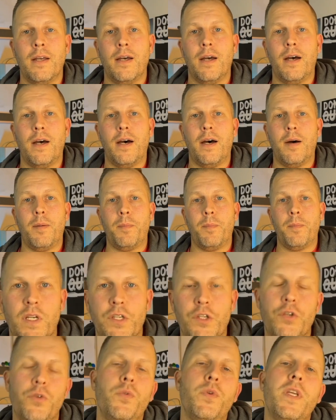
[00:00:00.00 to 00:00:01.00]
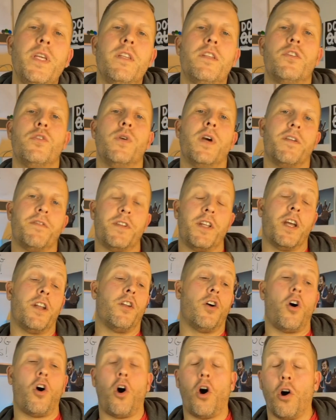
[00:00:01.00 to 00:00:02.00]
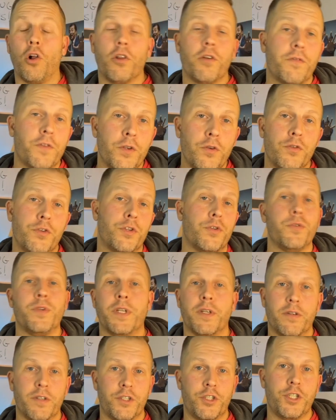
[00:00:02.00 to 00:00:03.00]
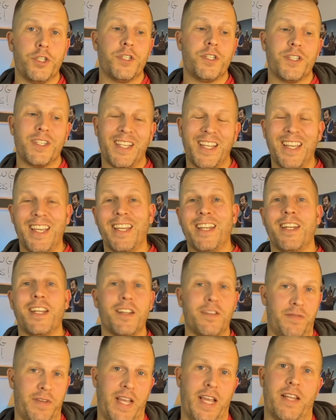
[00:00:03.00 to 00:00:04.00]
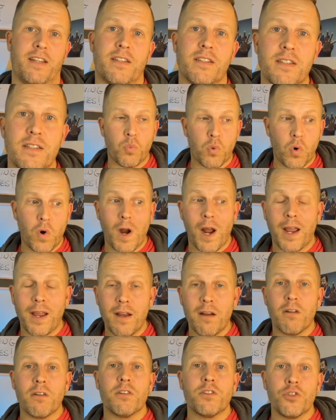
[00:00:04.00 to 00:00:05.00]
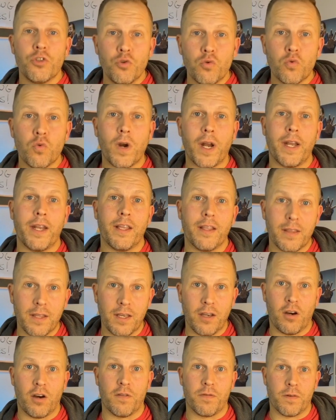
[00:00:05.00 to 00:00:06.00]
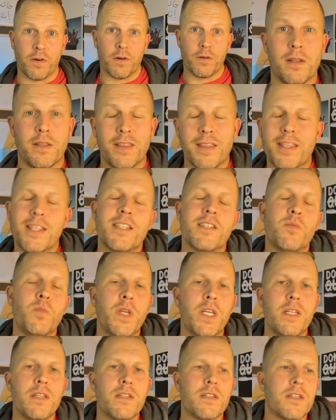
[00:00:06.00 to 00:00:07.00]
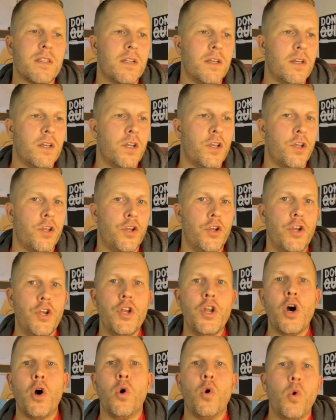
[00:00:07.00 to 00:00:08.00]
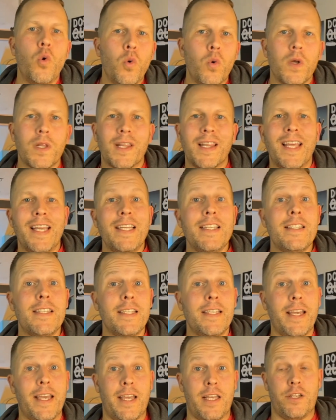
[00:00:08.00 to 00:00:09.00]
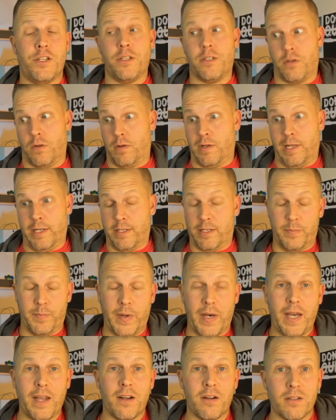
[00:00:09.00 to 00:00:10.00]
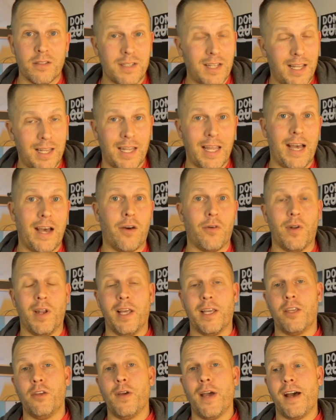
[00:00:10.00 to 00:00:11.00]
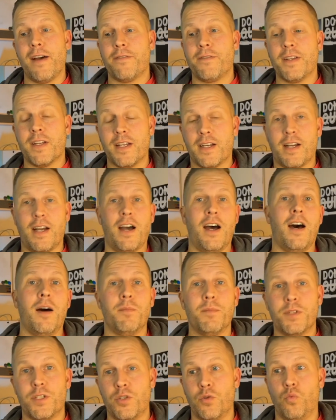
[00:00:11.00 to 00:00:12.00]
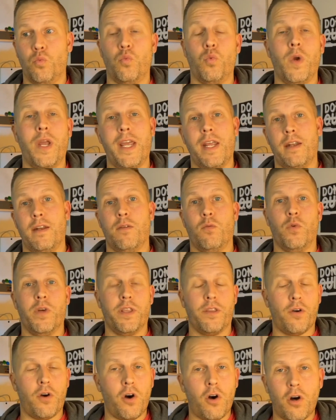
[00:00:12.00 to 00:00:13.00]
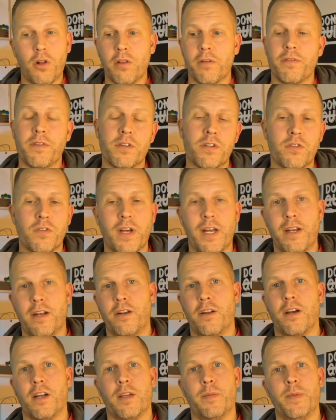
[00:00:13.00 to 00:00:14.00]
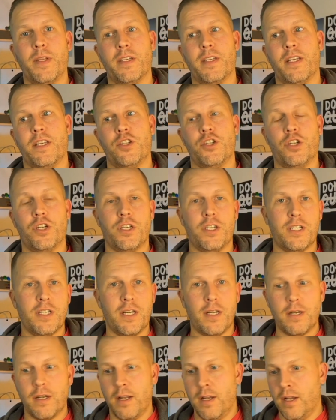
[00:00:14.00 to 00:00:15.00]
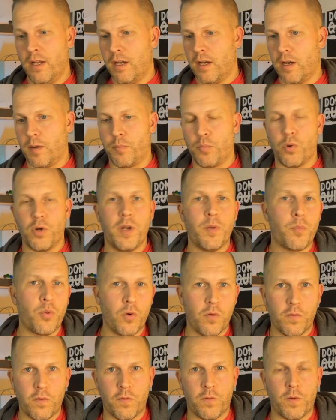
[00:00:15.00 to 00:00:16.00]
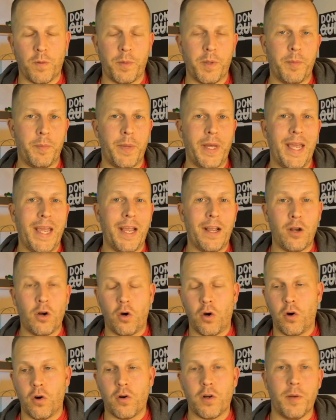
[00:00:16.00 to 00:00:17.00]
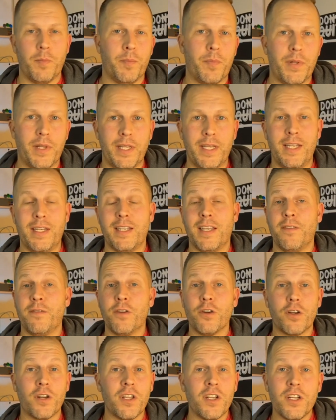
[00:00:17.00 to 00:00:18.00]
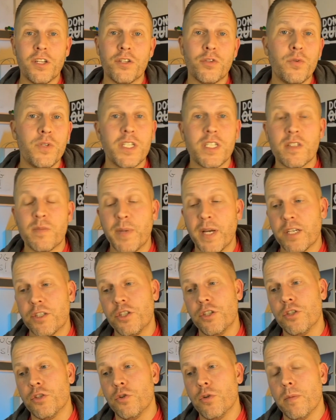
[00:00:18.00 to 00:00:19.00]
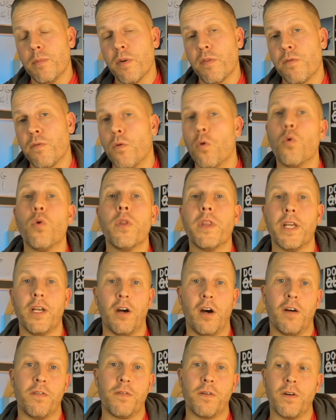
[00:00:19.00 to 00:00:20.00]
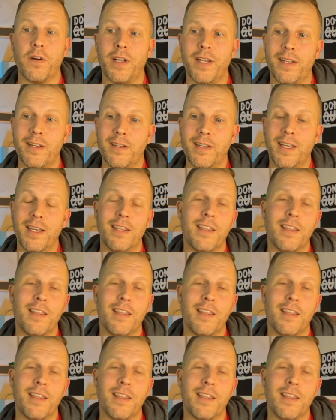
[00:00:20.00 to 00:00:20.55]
um, you need to have done all of your due diligence in advance prior to writing the offer. This means no lazy agents or lazy buyers allowed. Like you have to come to win with all of the strata documentation done, a pre-approval from the bank, all complete. If you're going to do an inspection, do it before the offer and take